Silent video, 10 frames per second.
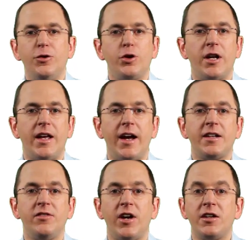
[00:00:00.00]
You can
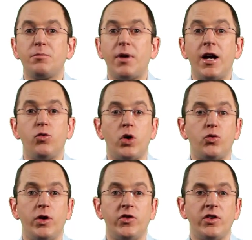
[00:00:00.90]
activate it by
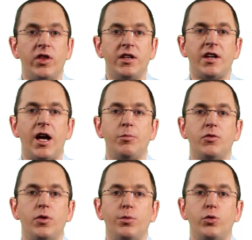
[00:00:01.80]
referencing the type
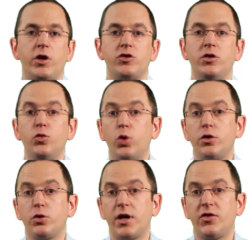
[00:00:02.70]
of operation you
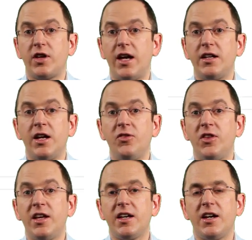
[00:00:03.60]
want to cascade in
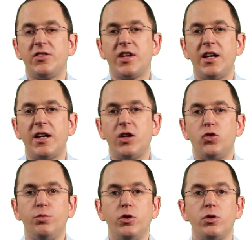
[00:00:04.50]
the cascade
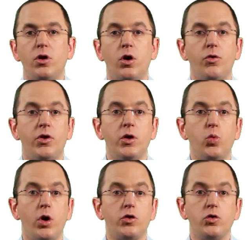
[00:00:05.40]
attribute of the
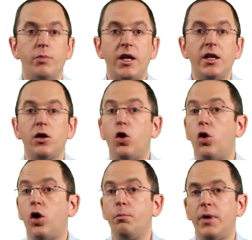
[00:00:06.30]
one-to-many
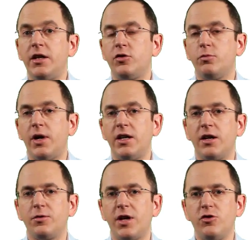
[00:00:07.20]
or many-to-many -many
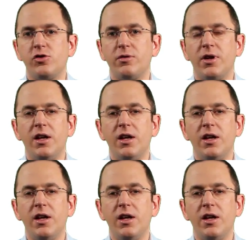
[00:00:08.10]
annotation.